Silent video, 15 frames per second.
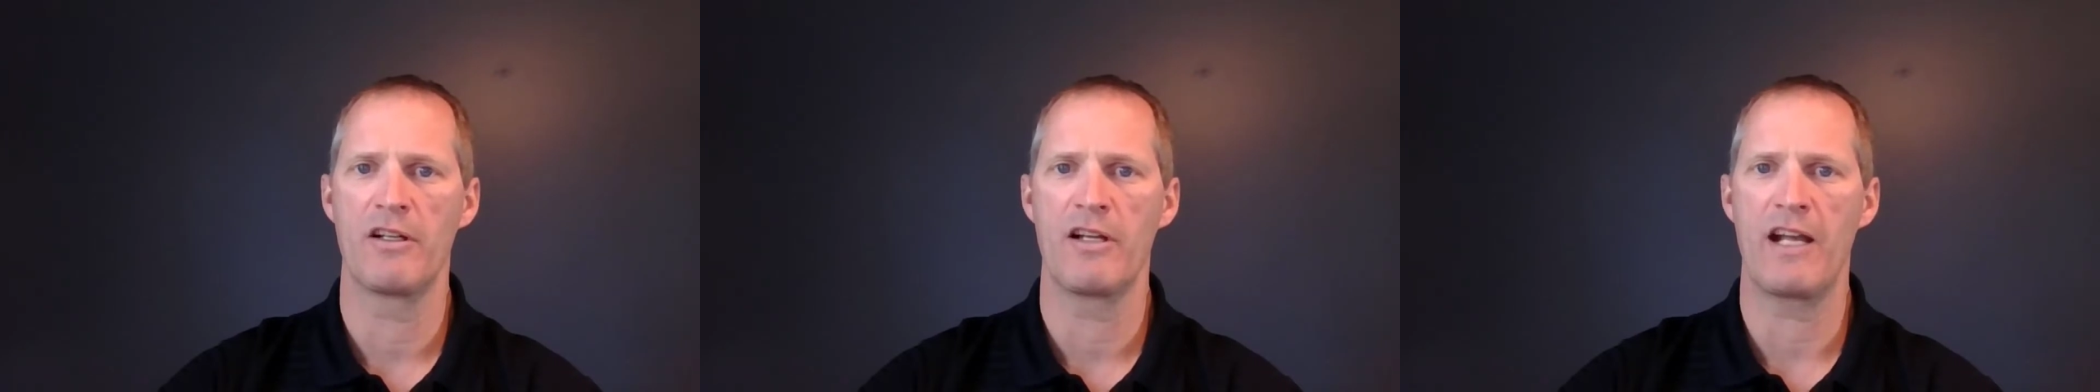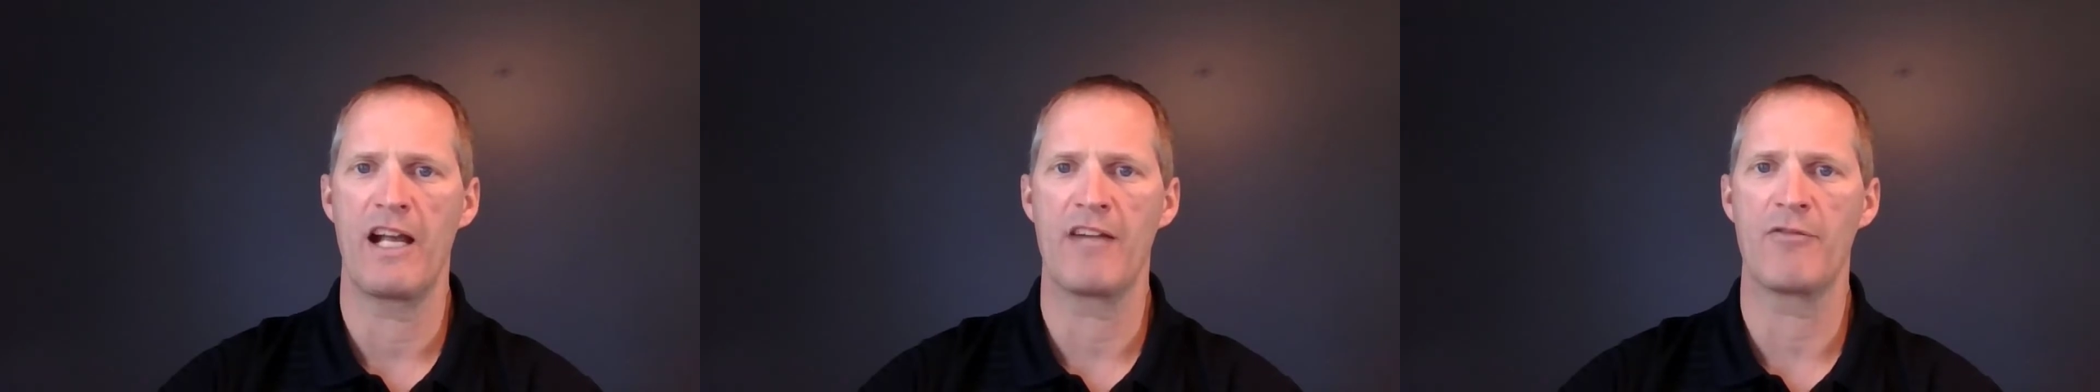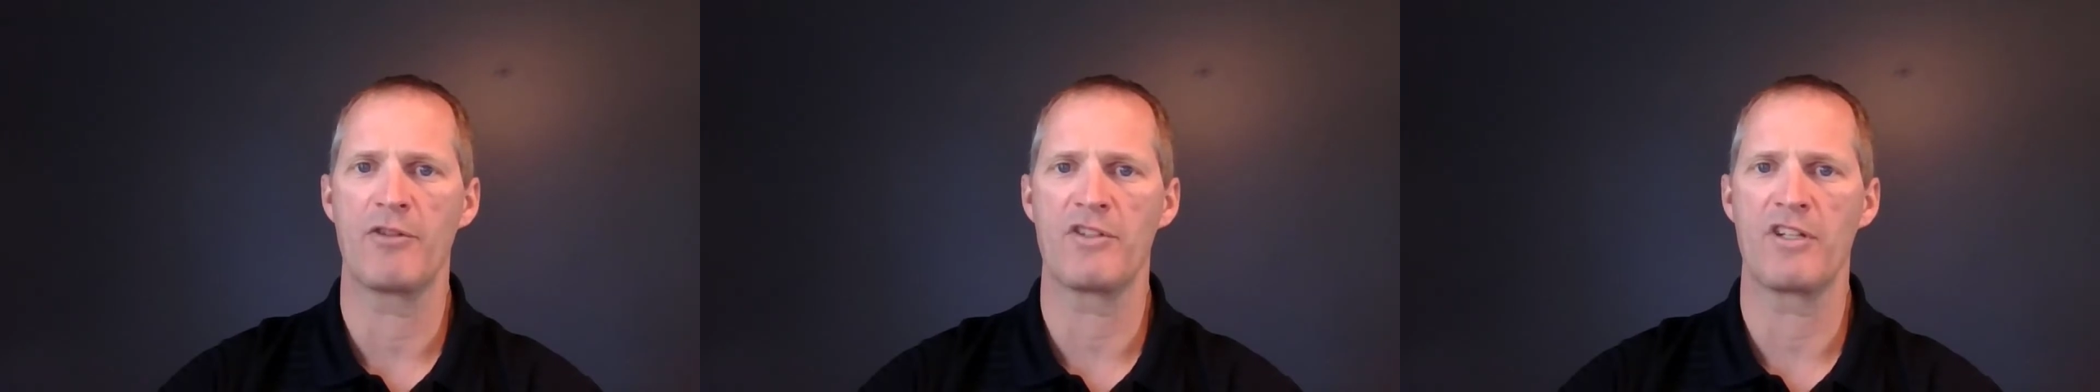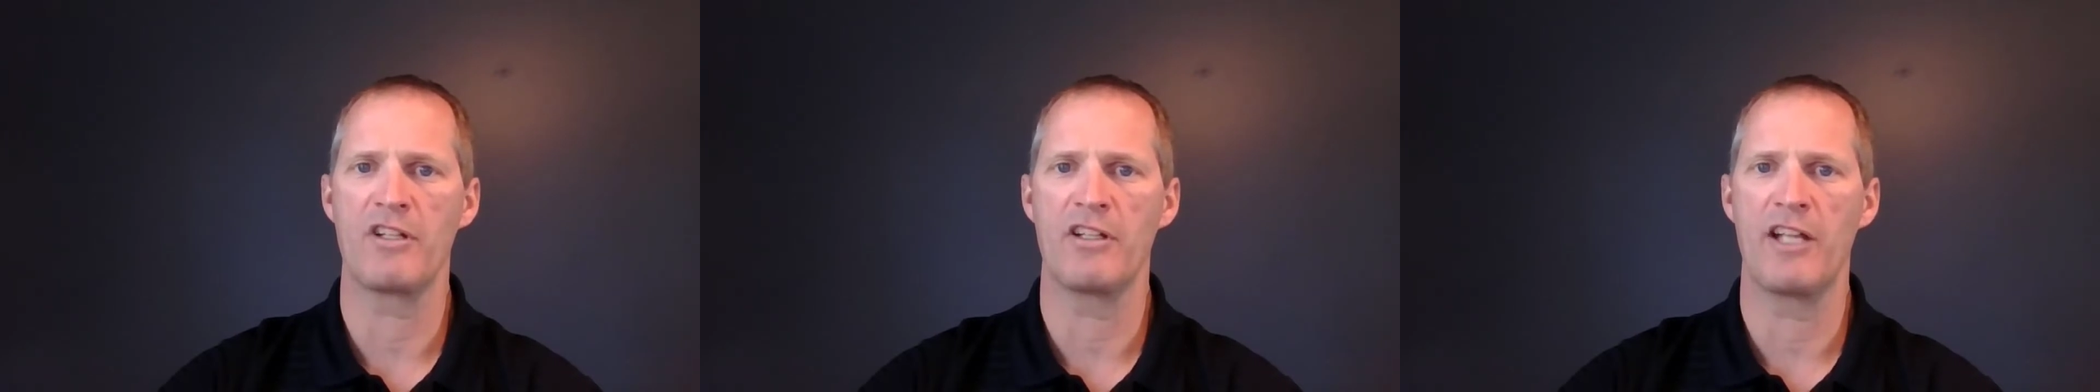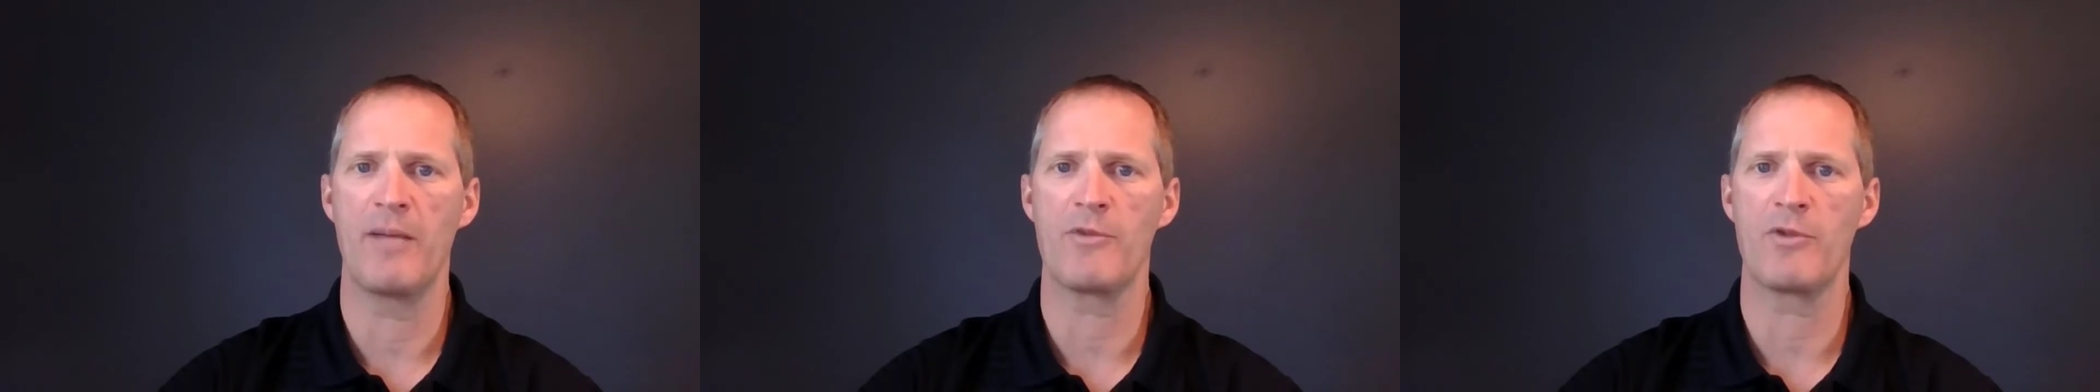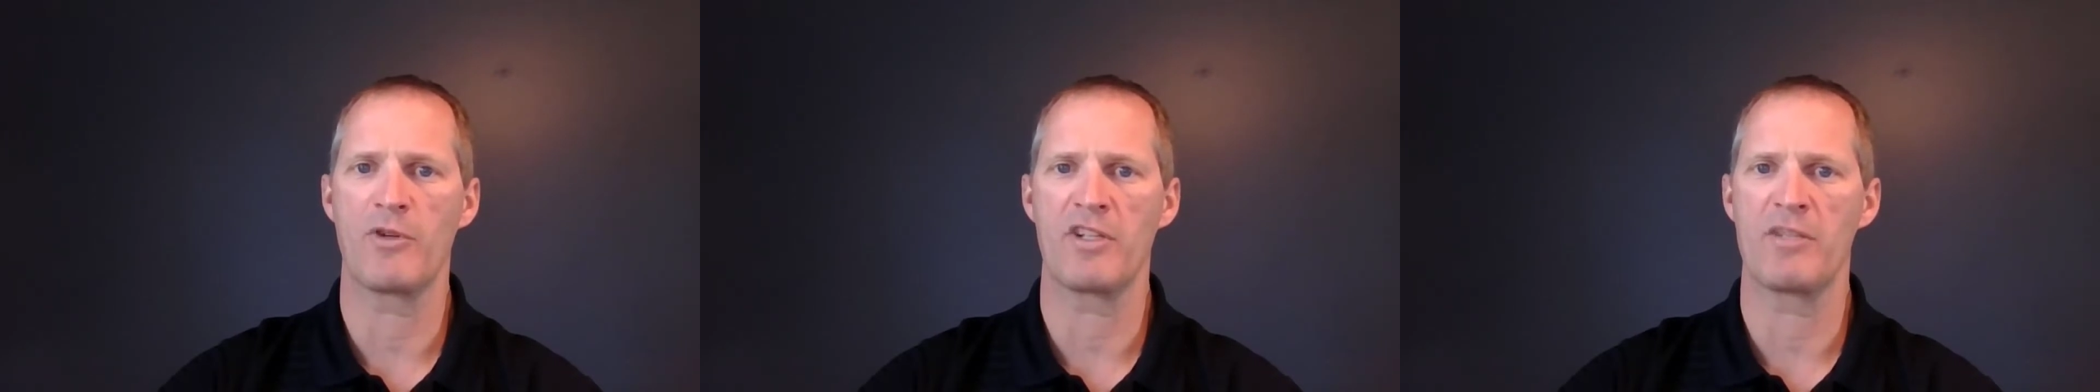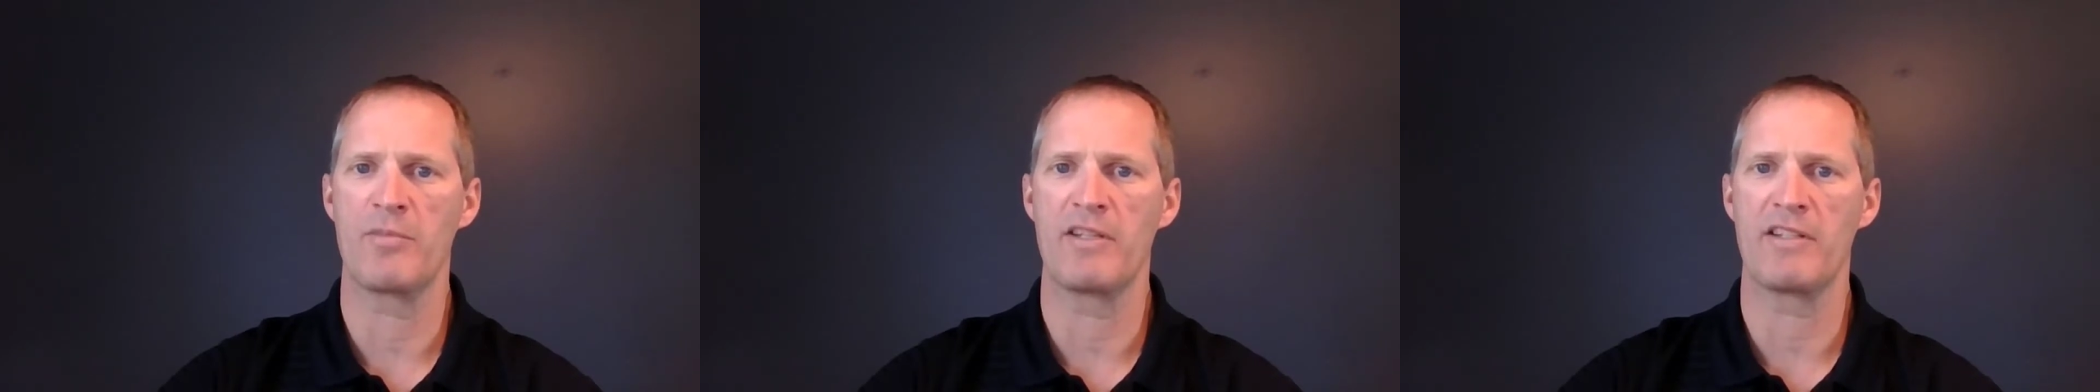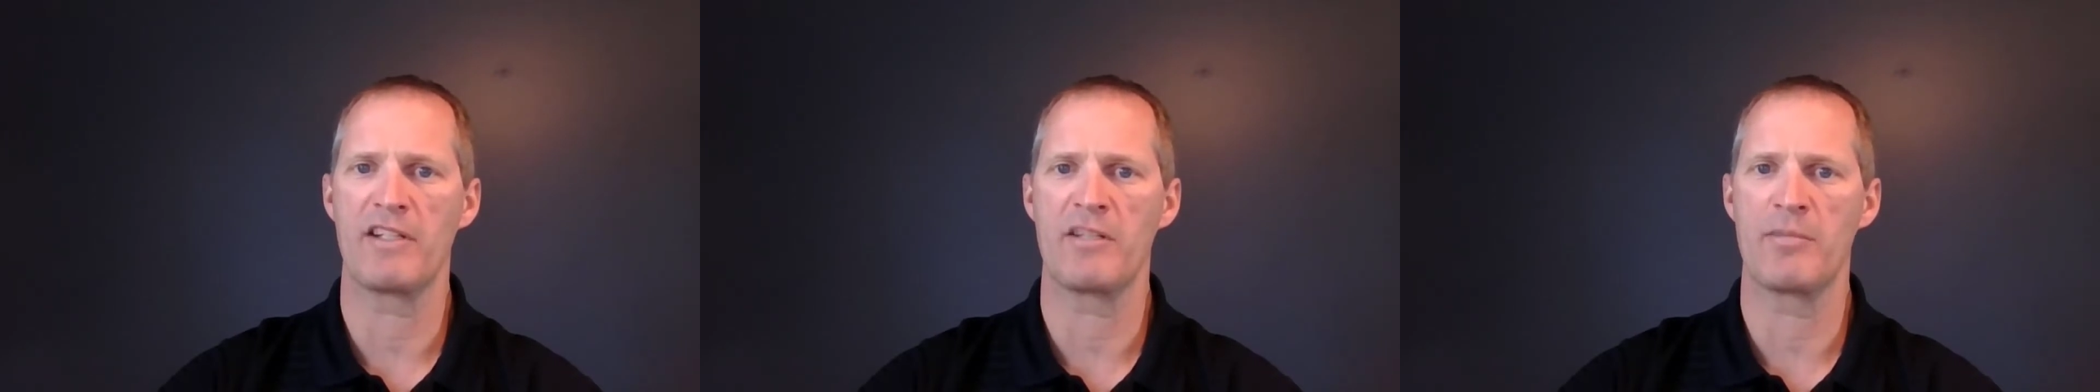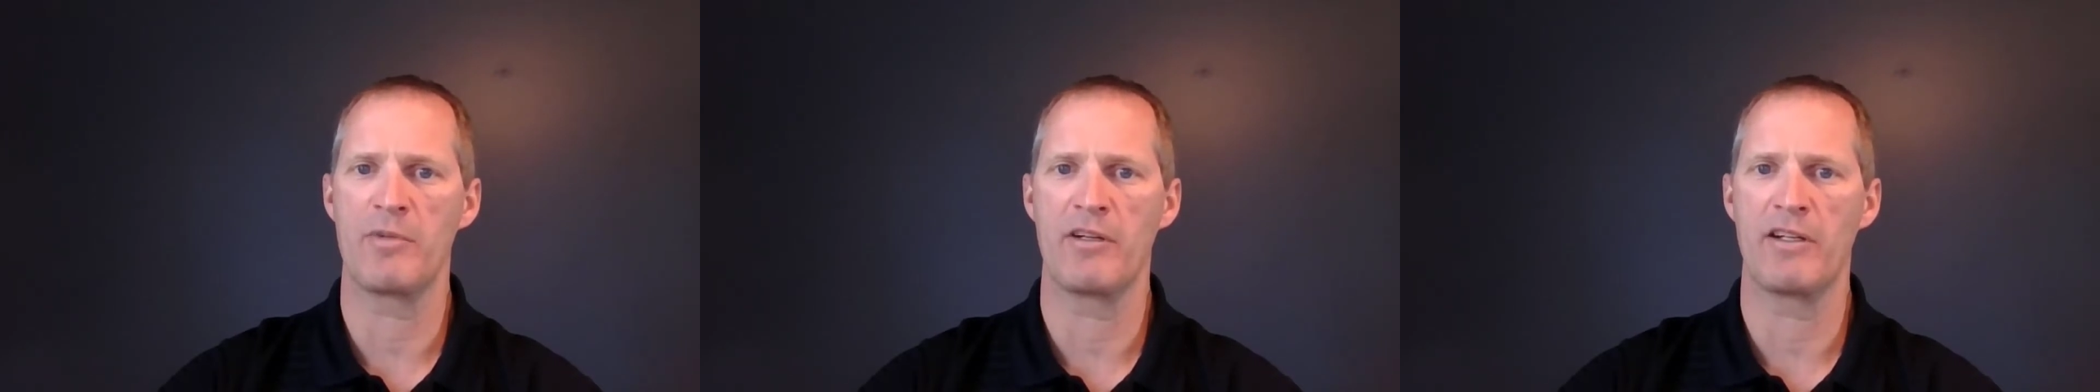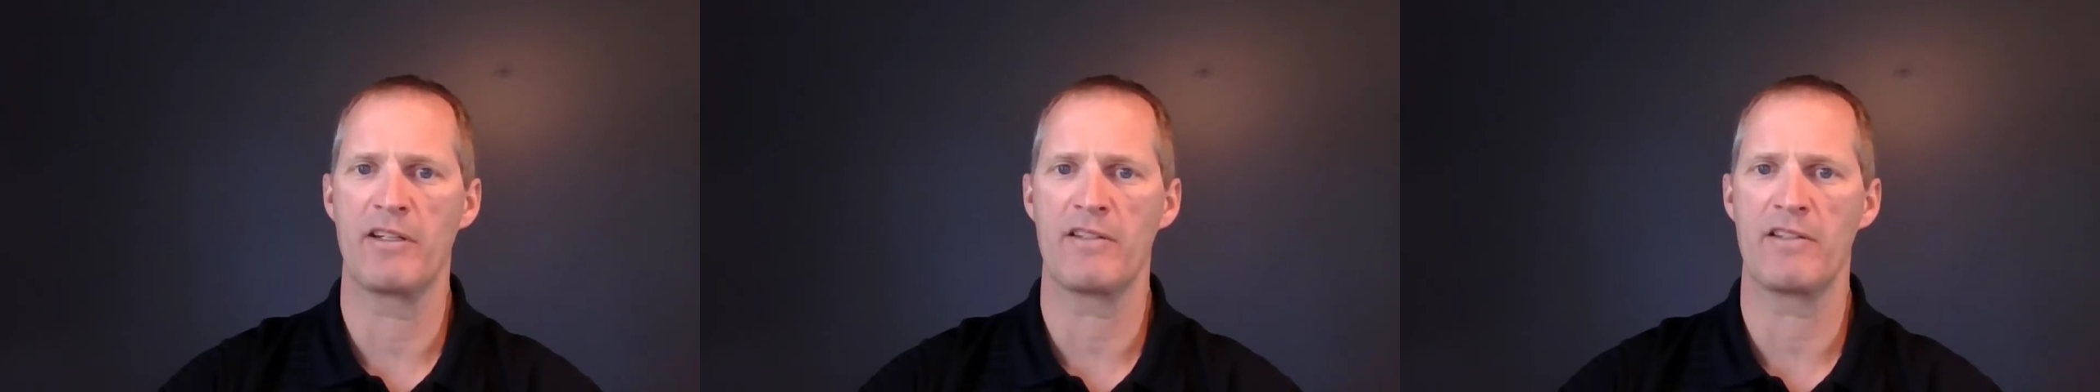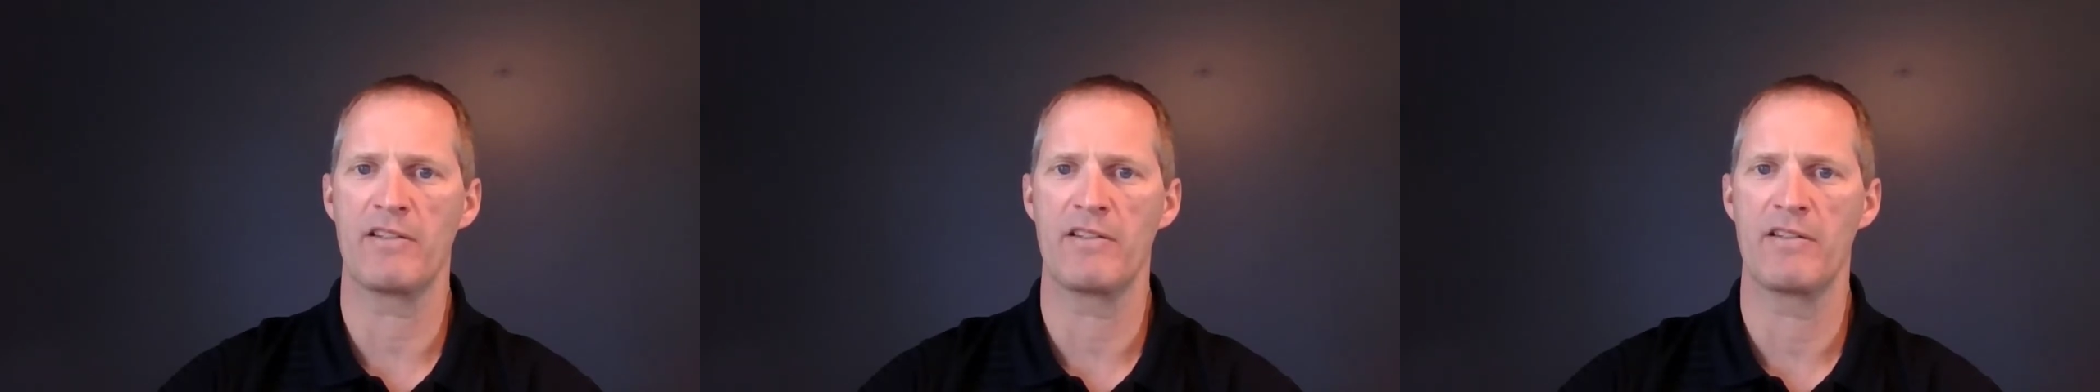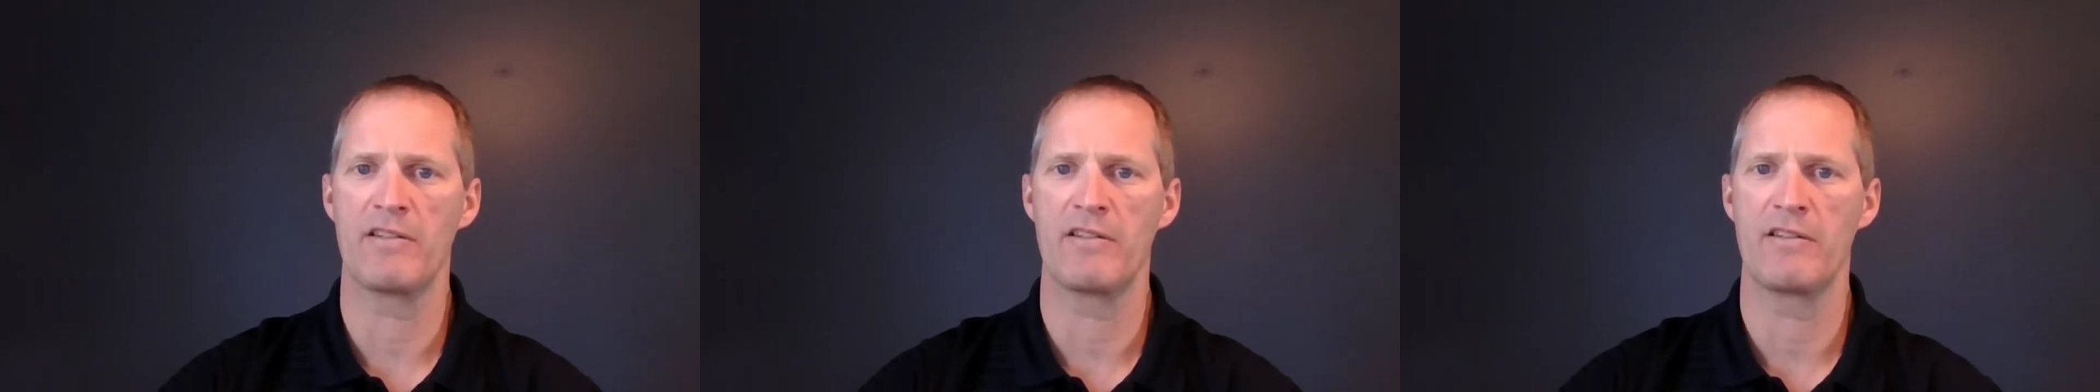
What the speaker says: adverse claims or expense experience,